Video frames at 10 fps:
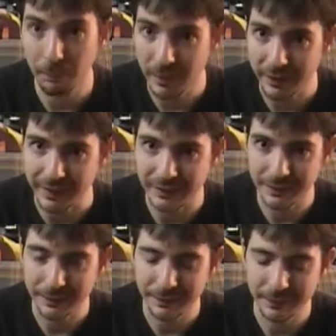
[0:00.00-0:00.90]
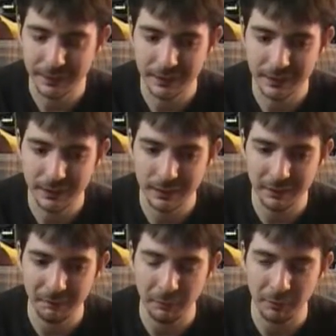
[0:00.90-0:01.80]
But
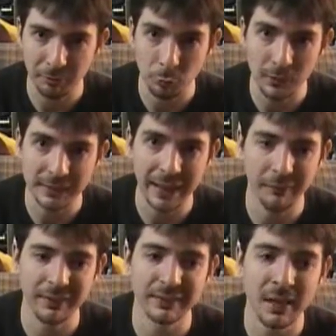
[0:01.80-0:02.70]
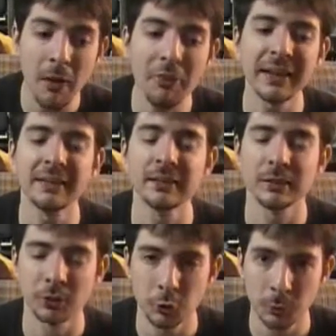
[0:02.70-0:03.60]
with Lucas having nothing
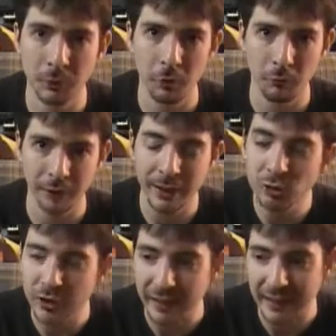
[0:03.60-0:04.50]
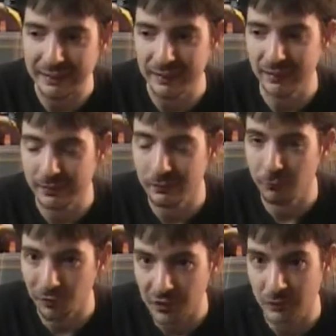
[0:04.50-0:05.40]
to do with the franchise, it
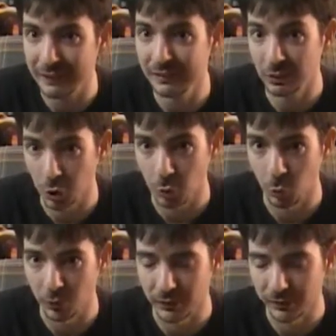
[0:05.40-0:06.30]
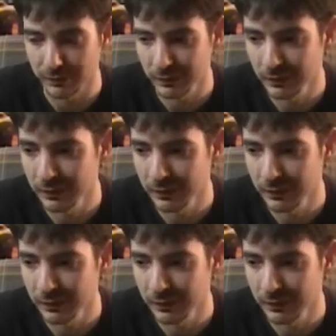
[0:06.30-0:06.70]
doesn't feel like Star Wars.